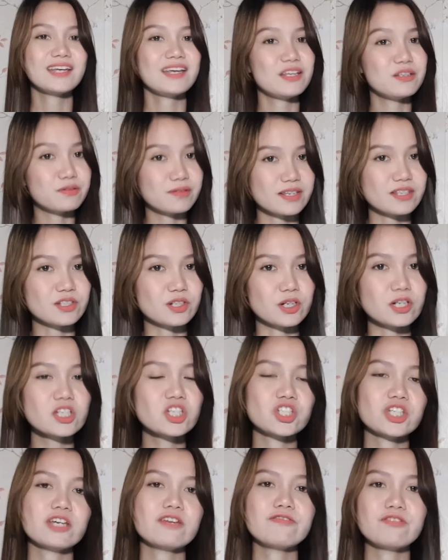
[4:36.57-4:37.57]
In
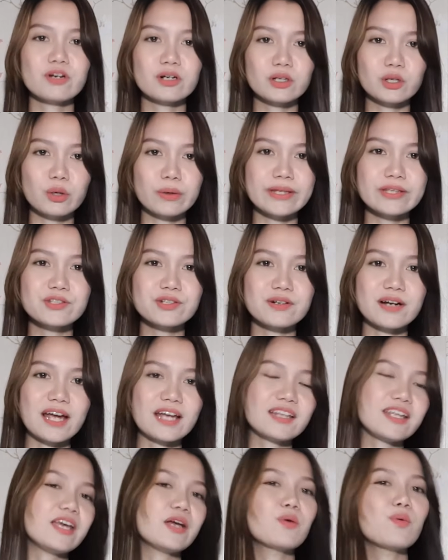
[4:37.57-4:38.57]
research, if you are going to
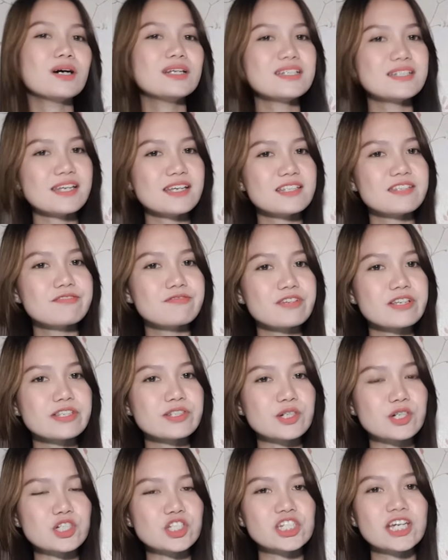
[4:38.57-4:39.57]
write a qualitative
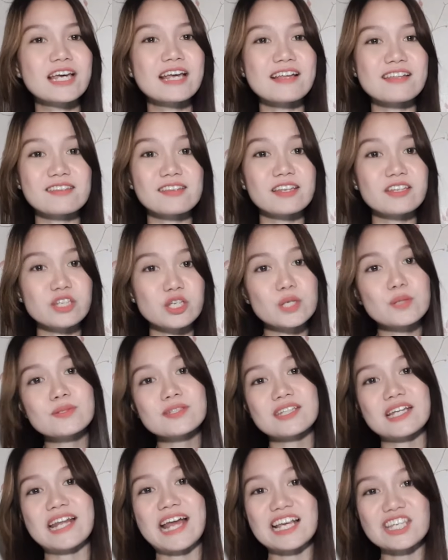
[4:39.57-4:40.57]
research, then
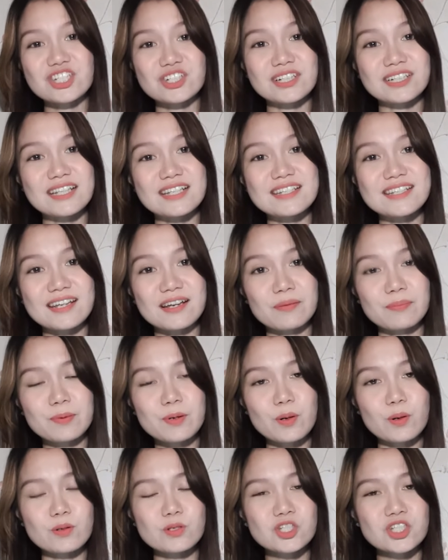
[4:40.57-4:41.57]
use the naturalistic
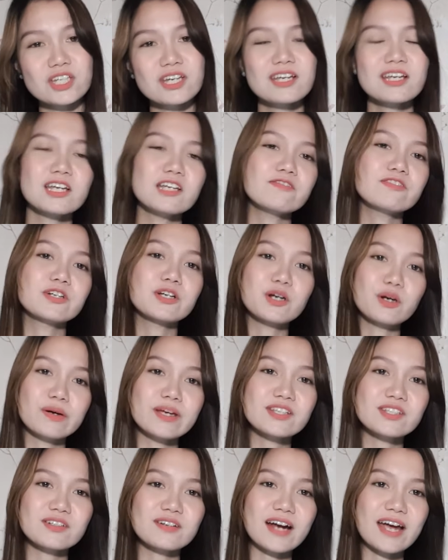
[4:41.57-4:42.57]
approach. If you're
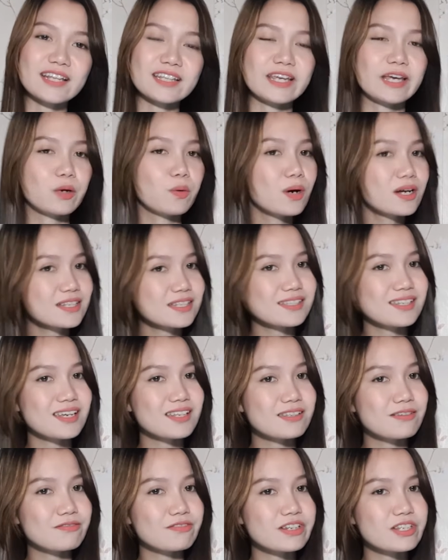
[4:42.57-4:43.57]
going to write a
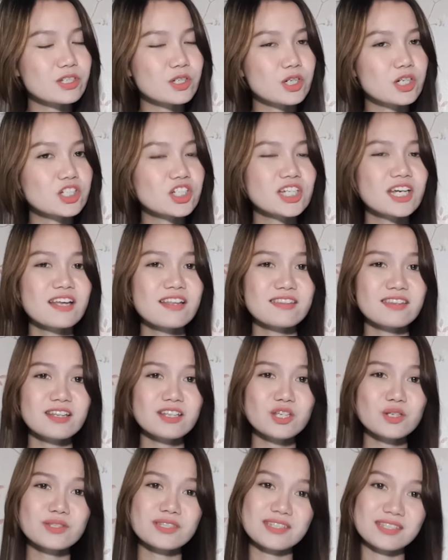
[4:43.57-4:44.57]
quantitative research,
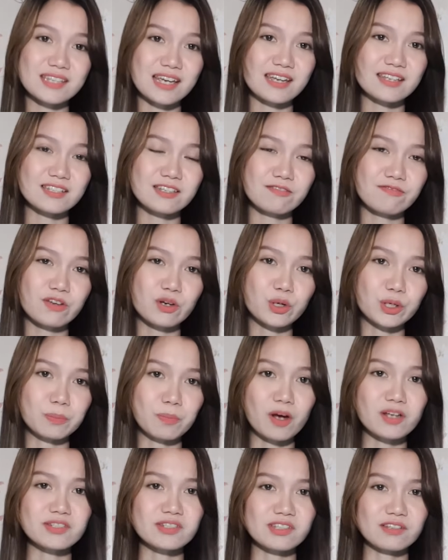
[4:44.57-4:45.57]
then use the scientific or
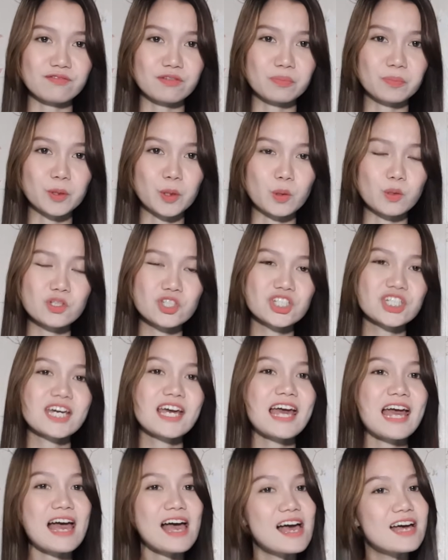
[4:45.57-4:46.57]
positive approach.
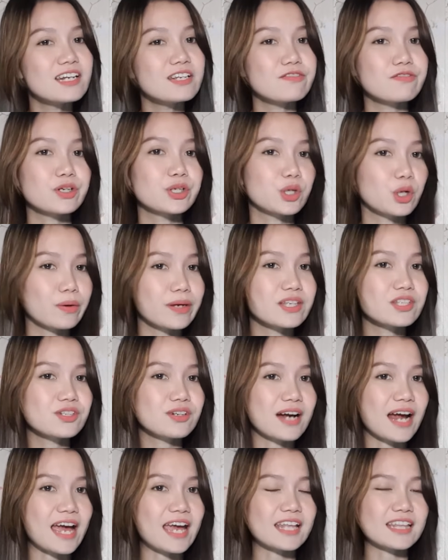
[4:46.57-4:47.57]
And if you're going
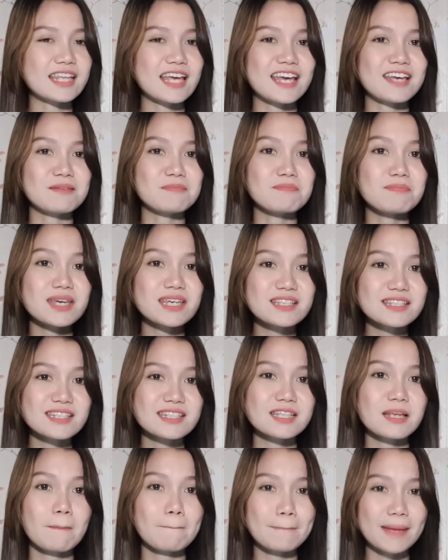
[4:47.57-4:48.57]
to write a
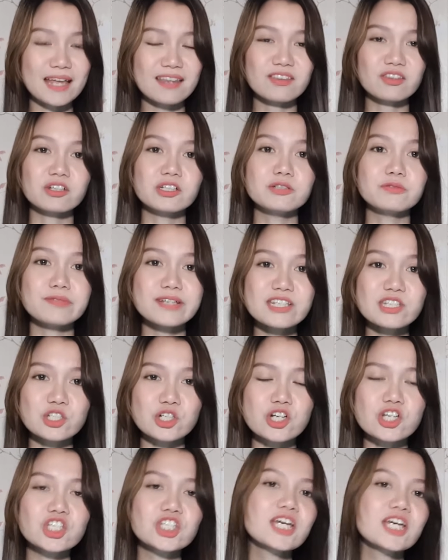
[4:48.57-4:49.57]
mixed method
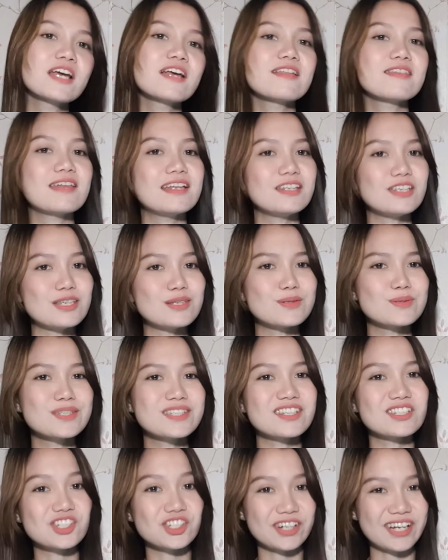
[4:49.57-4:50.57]
research, then
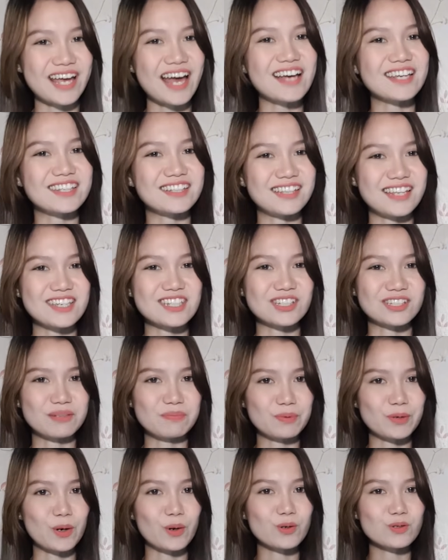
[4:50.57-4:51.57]
use the triangulation
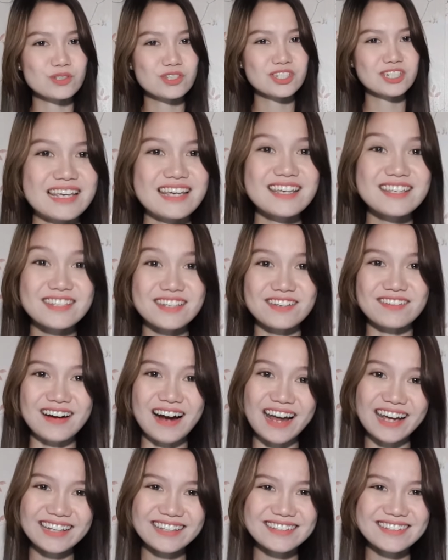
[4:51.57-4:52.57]
approach. Easy,
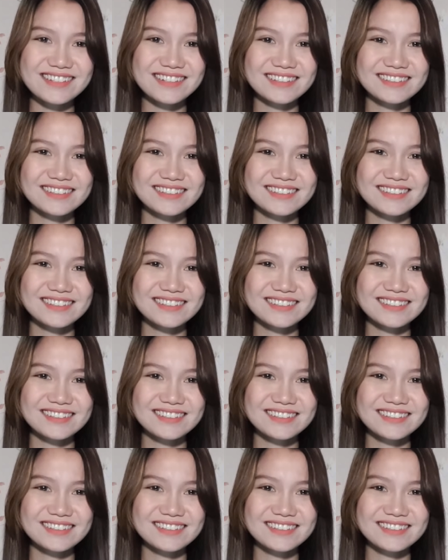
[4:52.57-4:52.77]
right?